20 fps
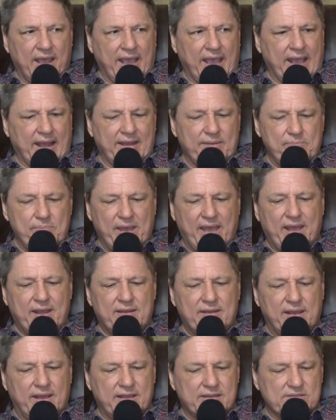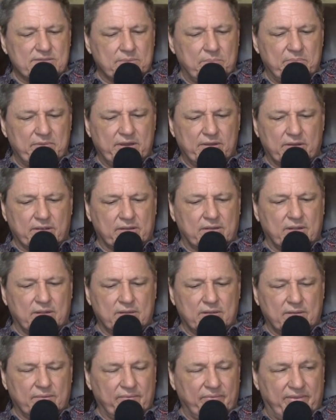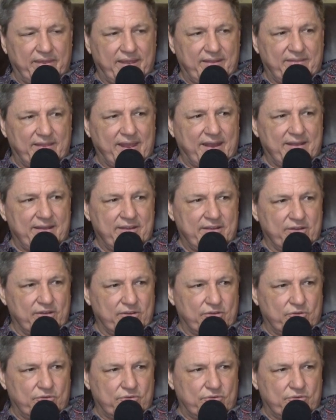And man, it's a miracle that that didn't